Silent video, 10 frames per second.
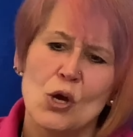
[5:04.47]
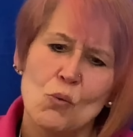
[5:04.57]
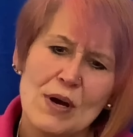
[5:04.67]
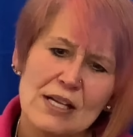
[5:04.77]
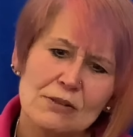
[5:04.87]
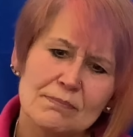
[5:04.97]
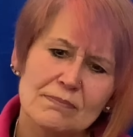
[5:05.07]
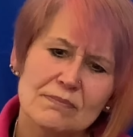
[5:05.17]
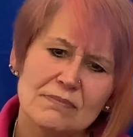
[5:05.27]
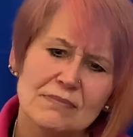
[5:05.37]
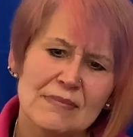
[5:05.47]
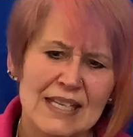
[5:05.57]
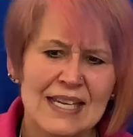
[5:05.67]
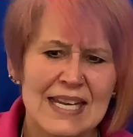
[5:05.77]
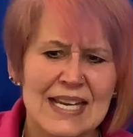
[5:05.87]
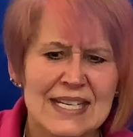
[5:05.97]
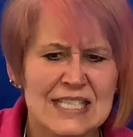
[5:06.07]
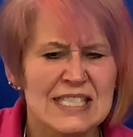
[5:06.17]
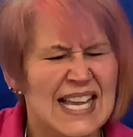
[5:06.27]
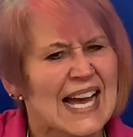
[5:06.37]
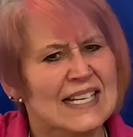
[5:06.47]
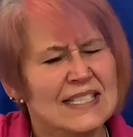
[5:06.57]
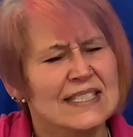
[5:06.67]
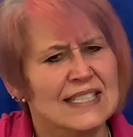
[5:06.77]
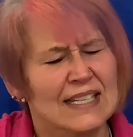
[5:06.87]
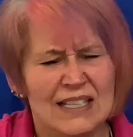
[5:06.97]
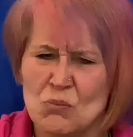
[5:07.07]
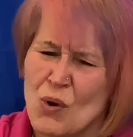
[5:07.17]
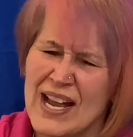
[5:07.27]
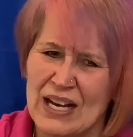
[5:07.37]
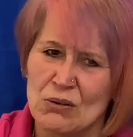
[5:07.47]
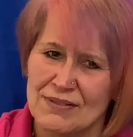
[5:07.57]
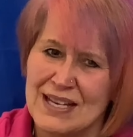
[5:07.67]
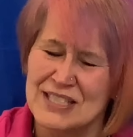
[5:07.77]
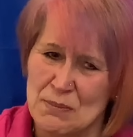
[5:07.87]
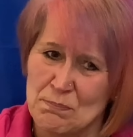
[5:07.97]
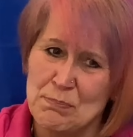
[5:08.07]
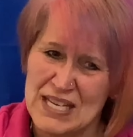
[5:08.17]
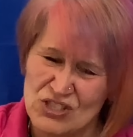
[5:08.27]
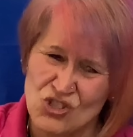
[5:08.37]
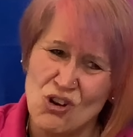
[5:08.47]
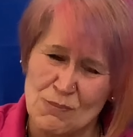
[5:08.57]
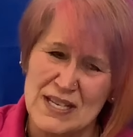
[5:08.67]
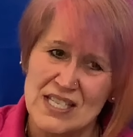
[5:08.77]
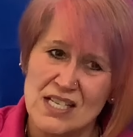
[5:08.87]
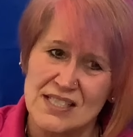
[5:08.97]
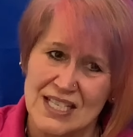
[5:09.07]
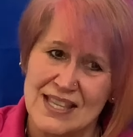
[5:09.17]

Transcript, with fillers: Well, it is sad, isn't it? And wow, that's a big job he's asking